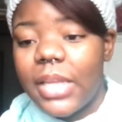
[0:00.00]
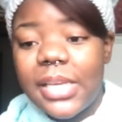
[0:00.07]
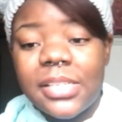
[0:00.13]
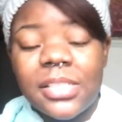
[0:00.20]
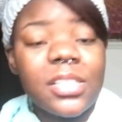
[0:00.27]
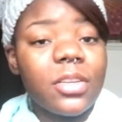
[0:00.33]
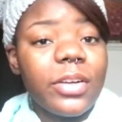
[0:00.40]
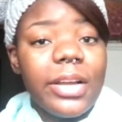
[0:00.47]

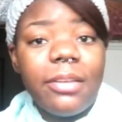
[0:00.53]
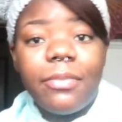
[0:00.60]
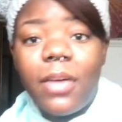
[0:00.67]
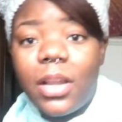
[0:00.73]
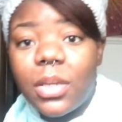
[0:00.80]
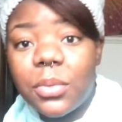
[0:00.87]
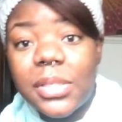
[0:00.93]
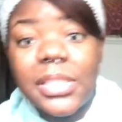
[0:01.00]
Instagram
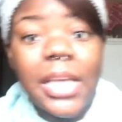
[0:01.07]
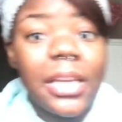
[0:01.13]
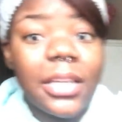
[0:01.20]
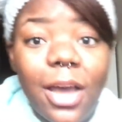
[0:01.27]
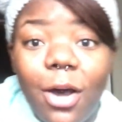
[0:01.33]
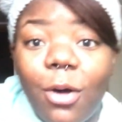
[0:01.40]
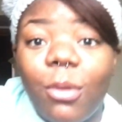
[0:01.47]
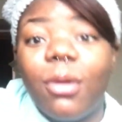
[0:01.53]
followers,
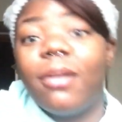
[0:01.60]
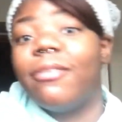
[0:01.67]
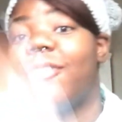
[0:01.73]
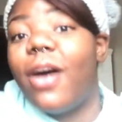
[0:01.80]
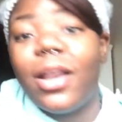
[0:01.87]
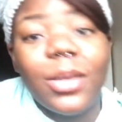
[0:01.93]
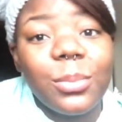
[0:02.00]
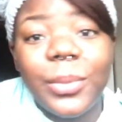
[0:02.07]
hello,
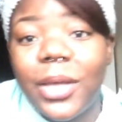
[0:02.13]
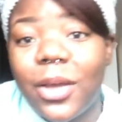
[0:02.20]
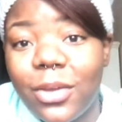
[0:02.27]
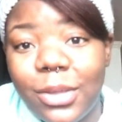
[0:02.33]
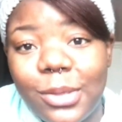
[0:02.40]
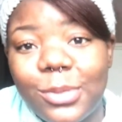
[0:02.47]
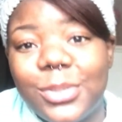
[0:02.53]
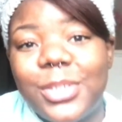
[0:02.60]
follow me
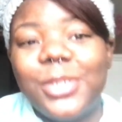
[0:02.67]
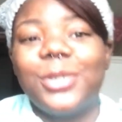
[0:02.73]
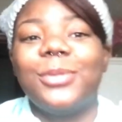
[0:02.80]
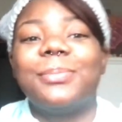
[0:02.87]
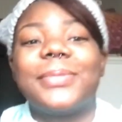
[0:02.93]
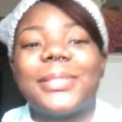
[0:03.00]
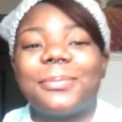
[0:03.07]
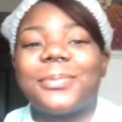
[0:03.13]
on
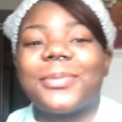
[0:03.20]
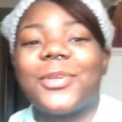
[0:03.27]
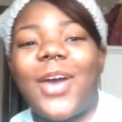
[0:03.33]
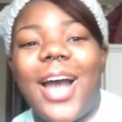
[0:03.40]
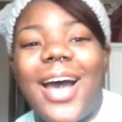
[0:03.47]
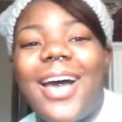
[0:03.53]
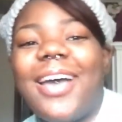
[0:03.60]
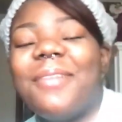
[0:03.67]
YouTube,
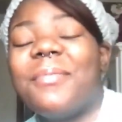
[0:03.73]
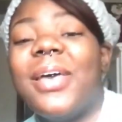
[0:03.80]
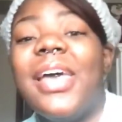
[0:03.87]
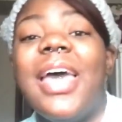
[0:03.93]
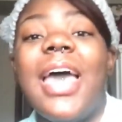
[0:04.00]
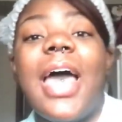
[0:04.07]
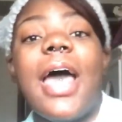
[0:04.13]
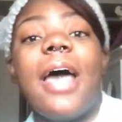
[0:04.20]
subscribe.
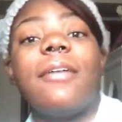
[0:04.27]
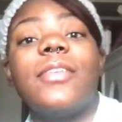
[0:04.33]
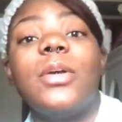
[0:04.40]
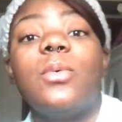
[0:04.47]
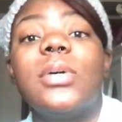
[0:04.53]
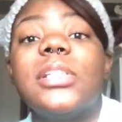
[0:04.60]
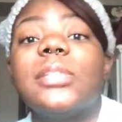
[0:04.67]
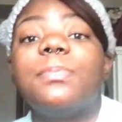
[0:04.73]

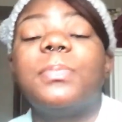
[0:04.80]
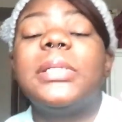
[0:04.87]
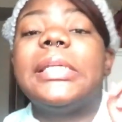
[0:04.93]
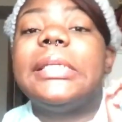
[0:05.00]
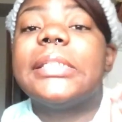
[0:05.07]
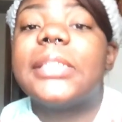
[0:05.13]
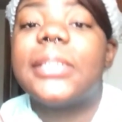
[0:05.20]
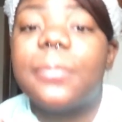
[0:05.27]
Everyone,
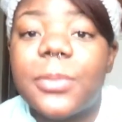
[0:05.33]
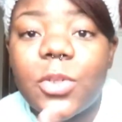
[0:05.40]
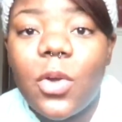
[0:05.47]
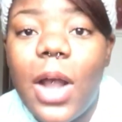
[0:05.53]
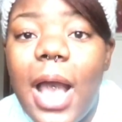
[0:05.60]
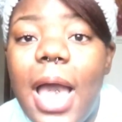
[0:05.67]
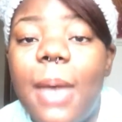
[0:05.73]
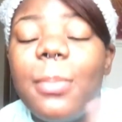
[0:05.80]
please
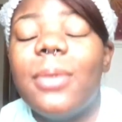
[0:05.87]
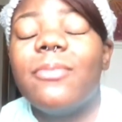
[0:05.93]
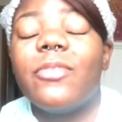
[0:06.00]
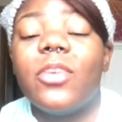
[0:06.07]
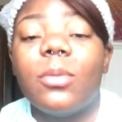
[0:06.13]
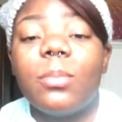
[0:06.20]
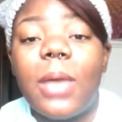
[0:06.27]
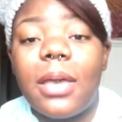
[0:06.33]
subscribe and
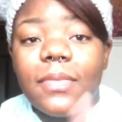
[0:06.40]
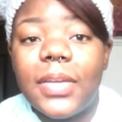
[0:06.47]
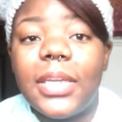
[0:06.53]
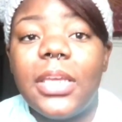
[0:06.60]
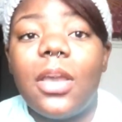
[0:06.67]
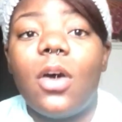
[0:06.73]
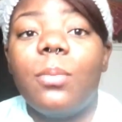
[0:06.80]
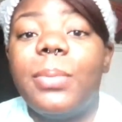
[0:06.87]
view my
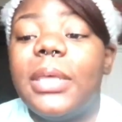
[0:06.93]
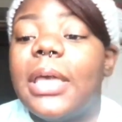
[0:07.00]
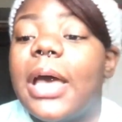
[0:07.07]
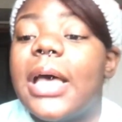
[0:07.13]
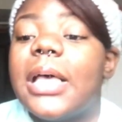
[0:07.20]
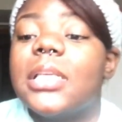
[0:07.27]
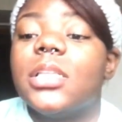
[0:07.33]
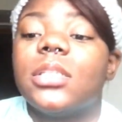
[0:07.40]
video,
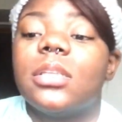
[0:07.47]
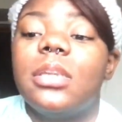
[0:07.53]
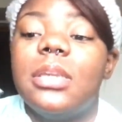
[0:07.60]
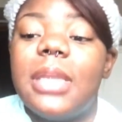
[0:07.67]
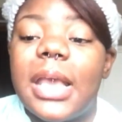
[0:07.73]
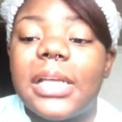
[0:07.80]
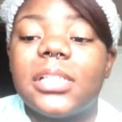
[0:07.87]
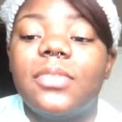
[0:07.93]
because
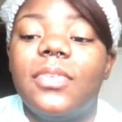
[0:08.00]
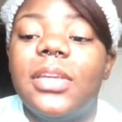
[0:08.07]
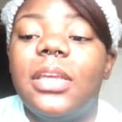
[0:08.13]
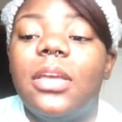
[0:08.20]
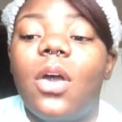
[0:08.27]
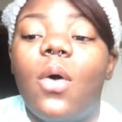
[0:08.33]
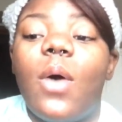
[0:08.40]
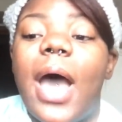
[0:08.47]
next
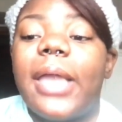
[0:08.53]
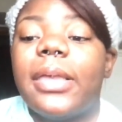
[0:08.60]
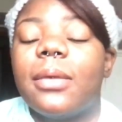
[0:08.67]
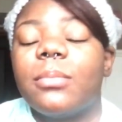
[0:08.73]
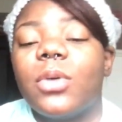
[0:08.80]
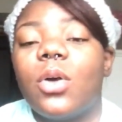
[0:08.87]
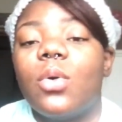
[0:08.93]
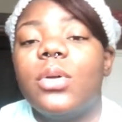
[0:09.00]
video I
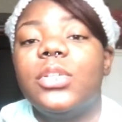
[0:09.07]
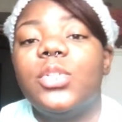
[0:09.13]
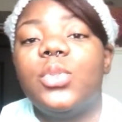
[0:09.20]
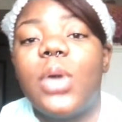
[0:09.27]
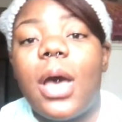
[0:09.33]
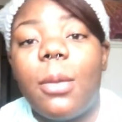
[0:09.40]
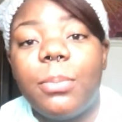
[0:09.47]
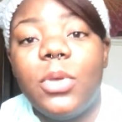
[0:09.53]
am going
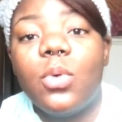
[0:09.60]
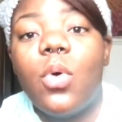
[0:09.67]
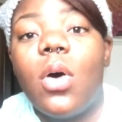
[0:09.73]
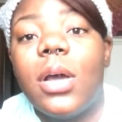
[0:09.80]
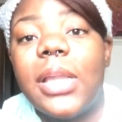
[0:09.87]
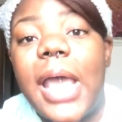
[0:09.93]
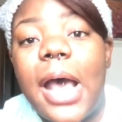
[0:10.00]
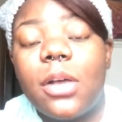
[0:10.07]
to help you
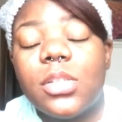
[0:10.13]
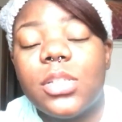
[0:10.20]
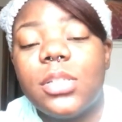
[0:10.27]
on how